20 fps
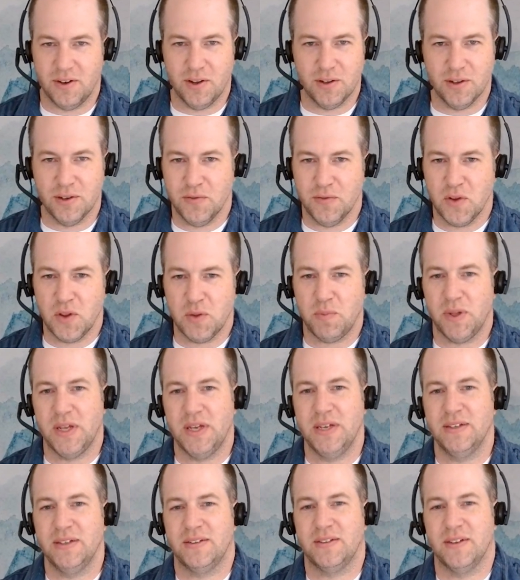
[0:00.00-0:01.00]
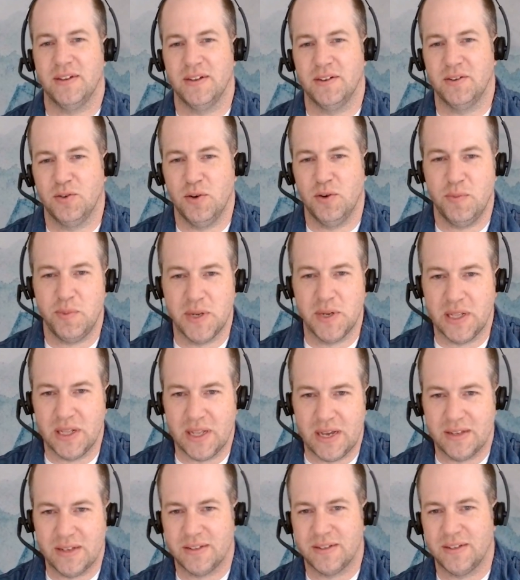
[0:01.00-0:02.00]
all over the place. Grew up in
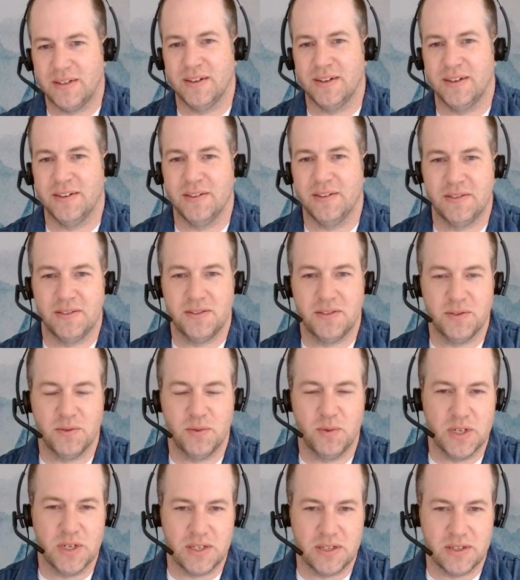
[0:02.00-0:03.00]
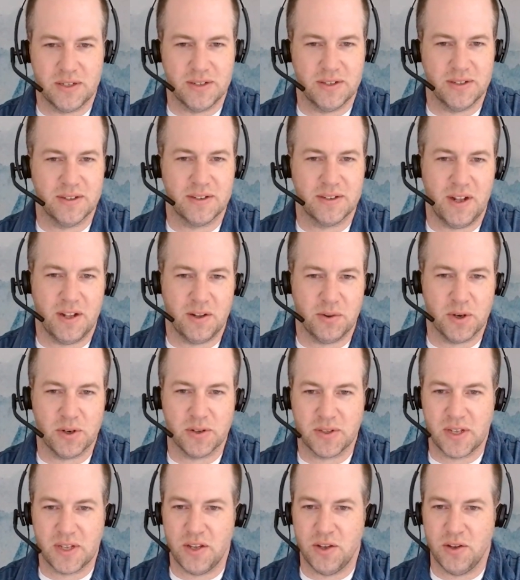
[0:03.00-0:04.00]
Alaska, went to
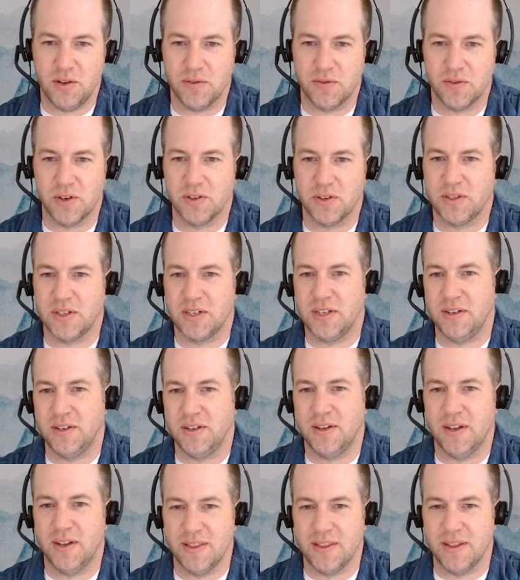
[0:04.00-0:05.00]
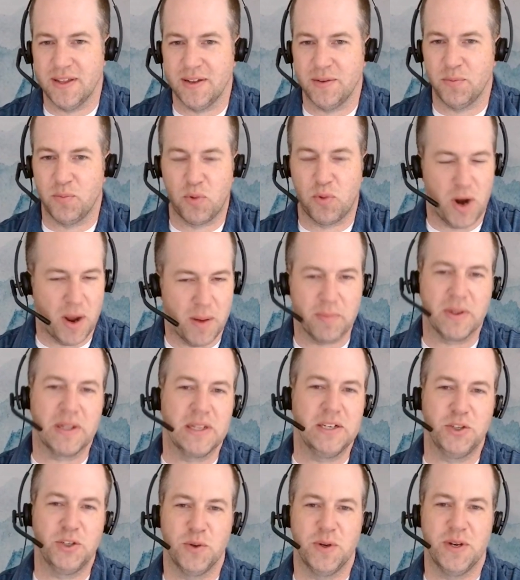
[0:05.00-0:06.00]
Colorado State University, and then
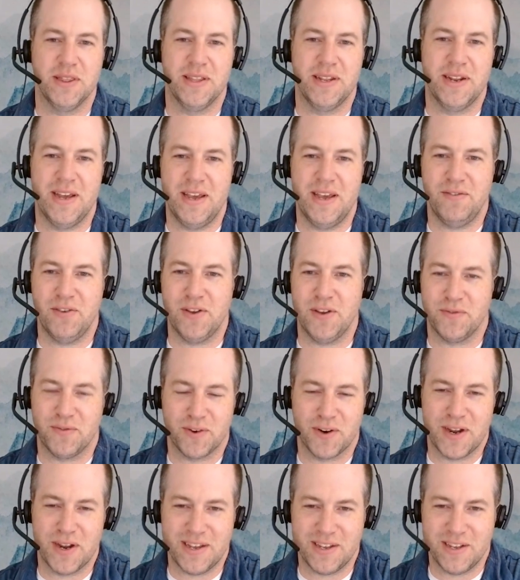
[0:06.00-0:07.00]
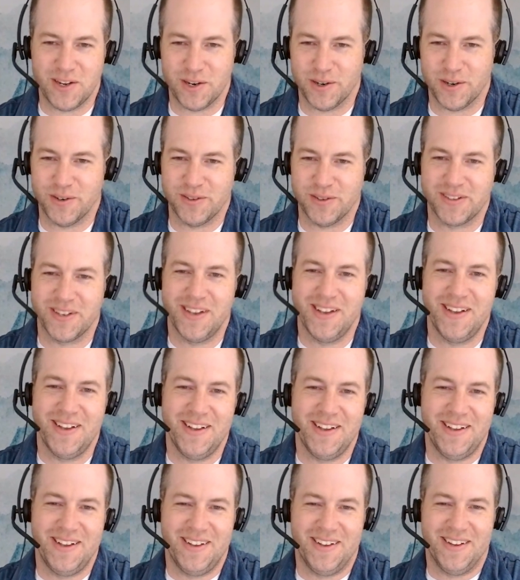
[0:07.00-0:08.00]
promptly joined the Navy for 8 years.
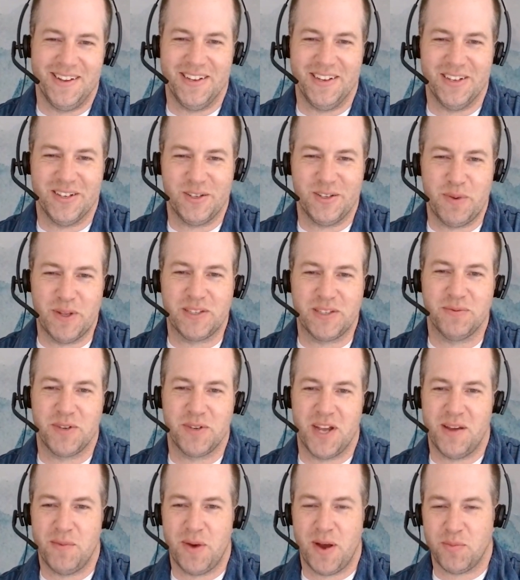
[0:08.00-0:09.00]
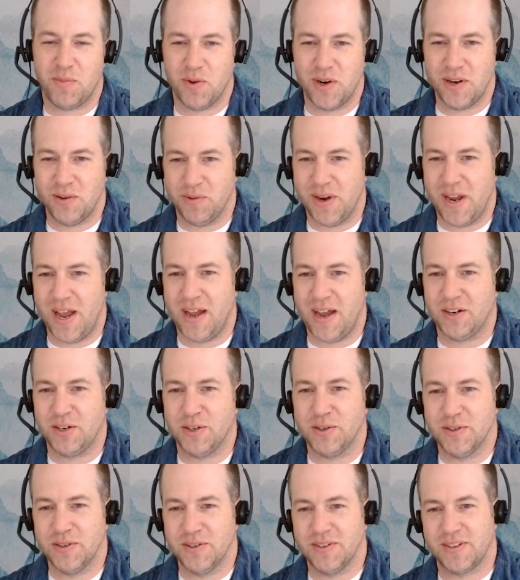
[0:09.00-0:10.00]
Spent some time operating
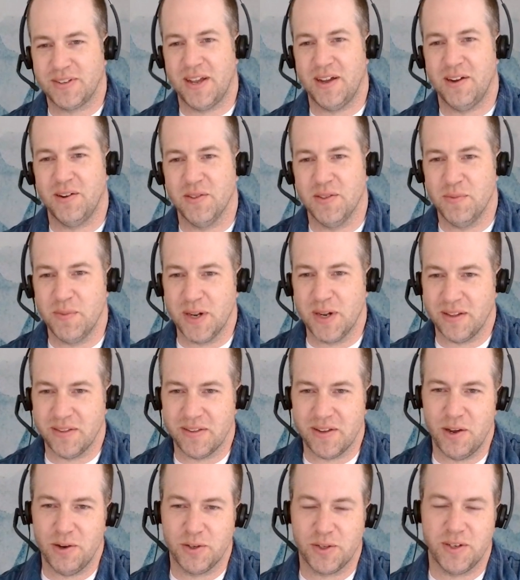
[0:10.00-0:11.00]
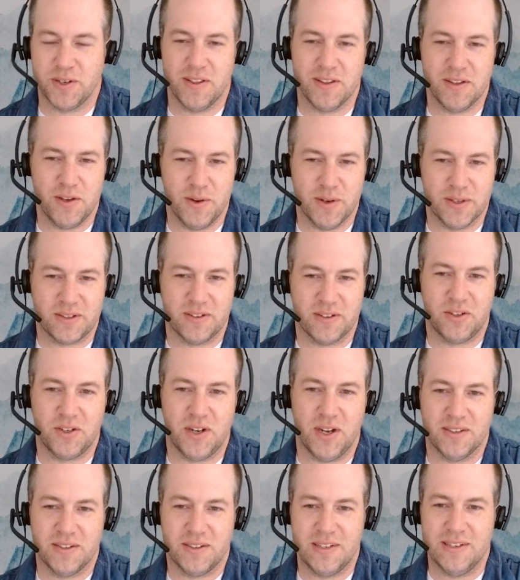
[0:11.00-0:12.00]
reactors out in the middle of the ocean on the USS
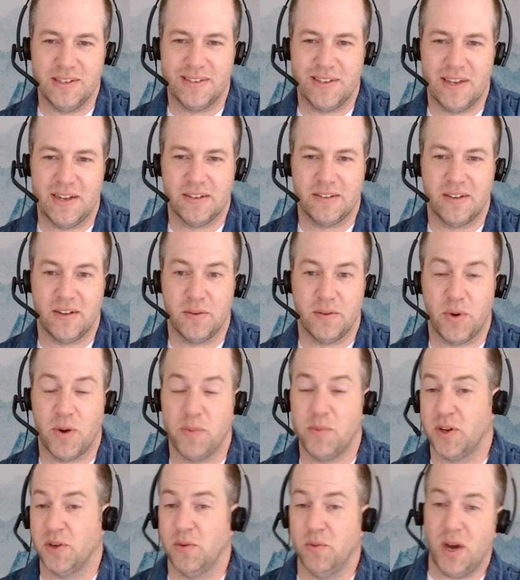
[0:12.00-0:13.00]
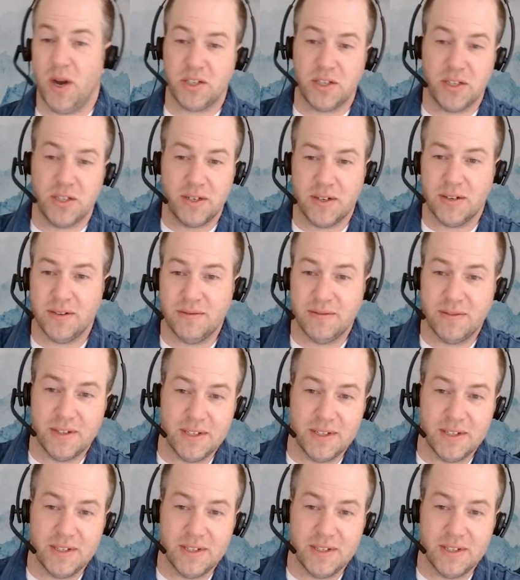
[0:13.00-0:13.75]
John C. Stennis out of Bremerton, Washington.